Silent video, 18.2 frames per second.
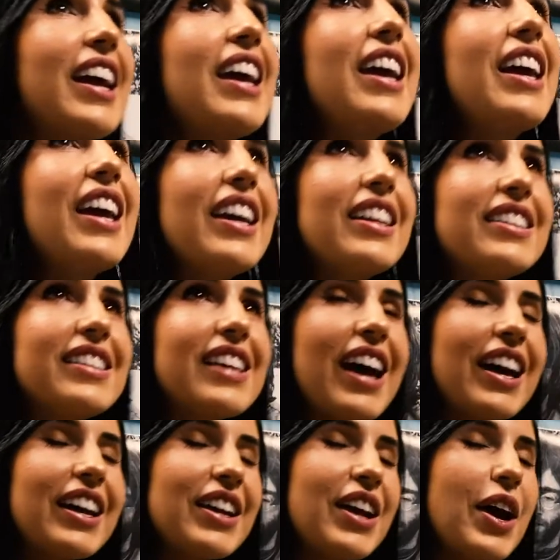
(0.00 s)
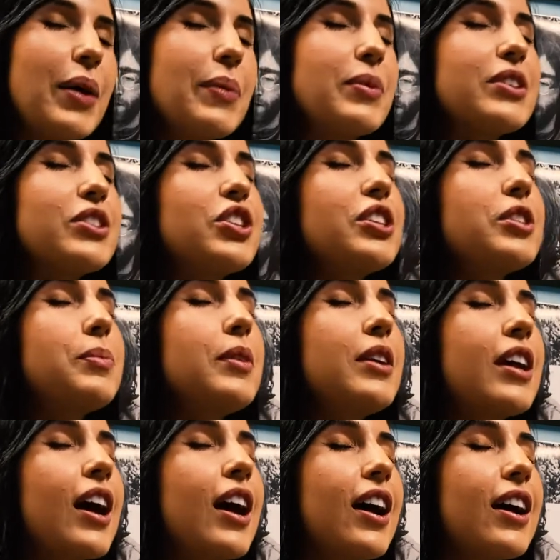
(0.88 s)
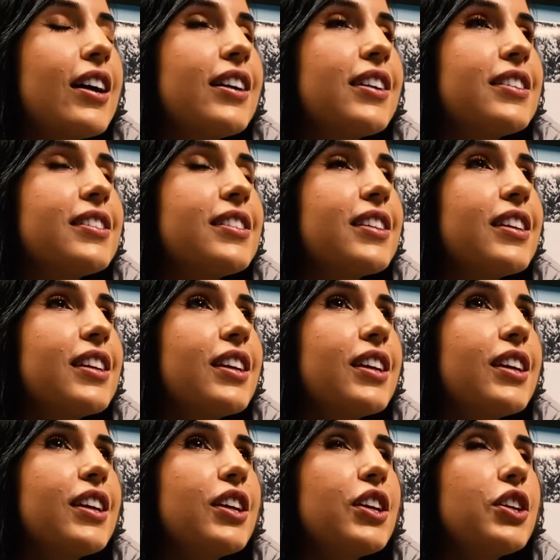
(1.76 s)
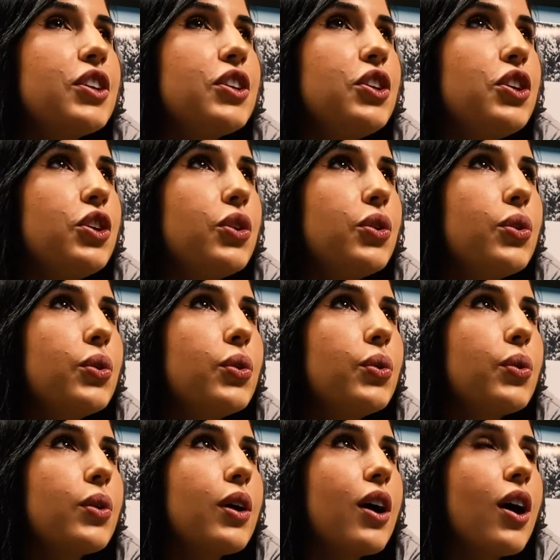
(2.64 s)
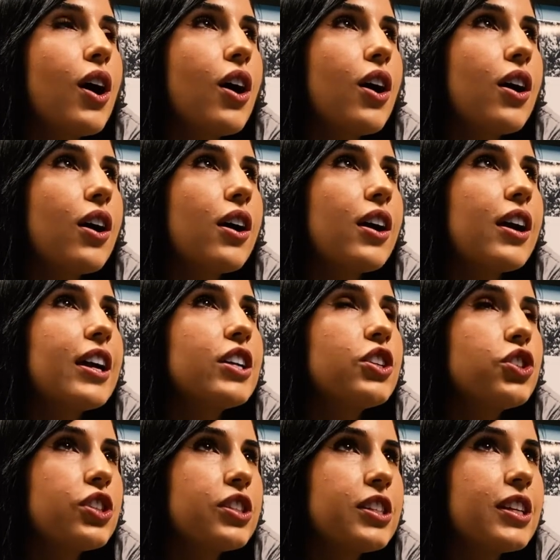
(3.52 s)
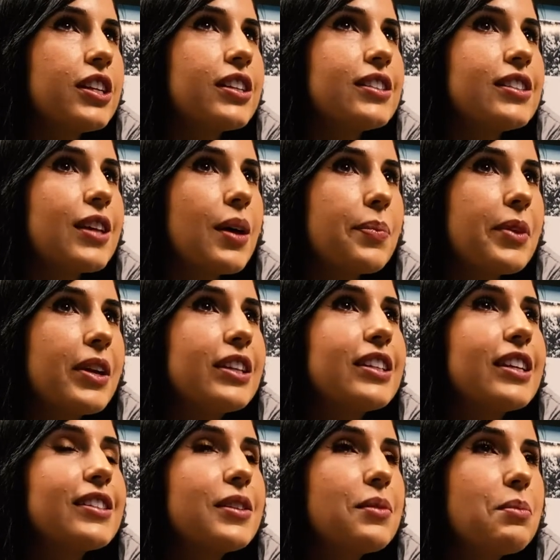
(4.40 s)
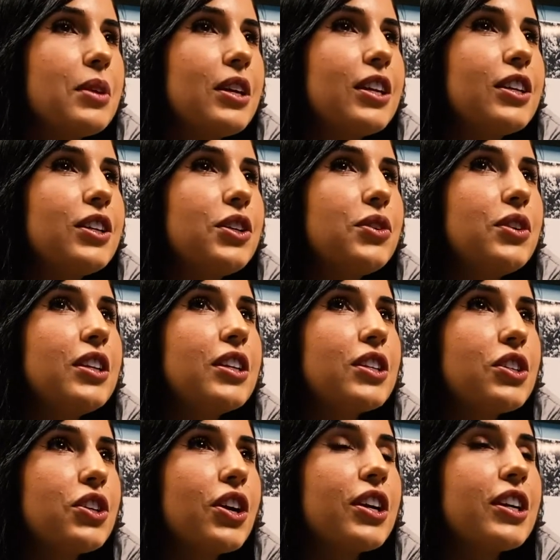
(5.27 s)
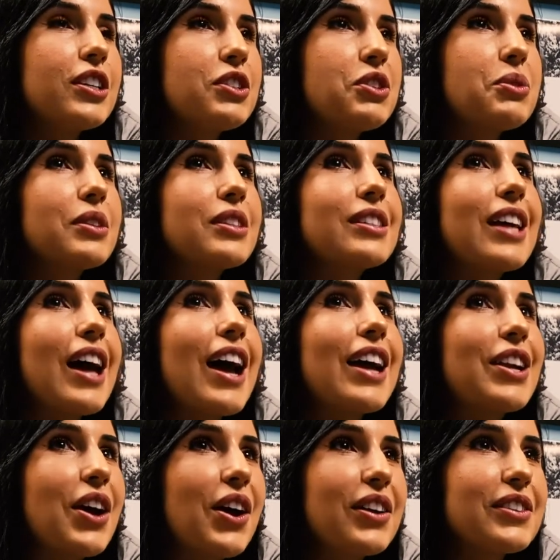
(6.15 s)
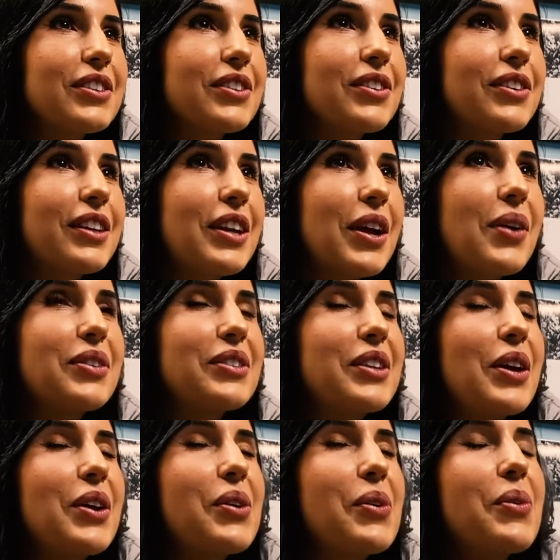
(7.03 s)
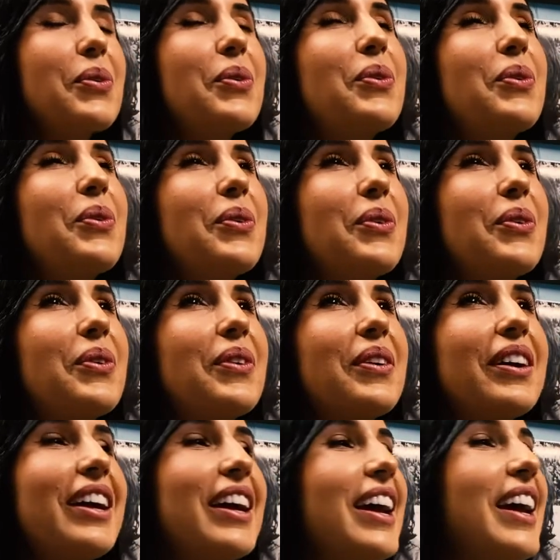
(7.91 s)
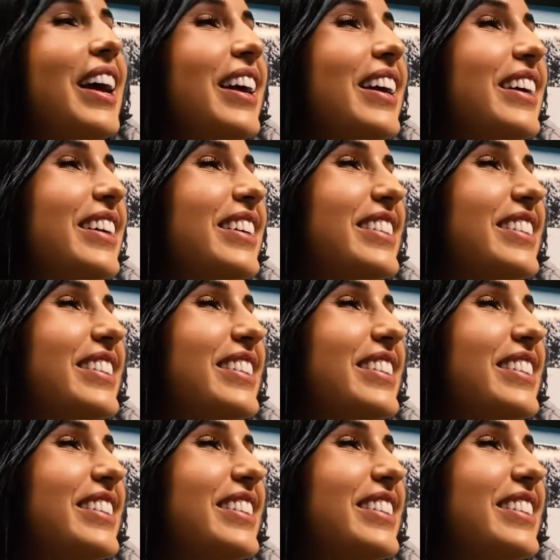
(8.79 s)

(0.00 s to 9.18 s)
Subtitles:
It said, just because you are interested in something doesn't mean you need to turn it into a side hustle. And I was like, ooh. Because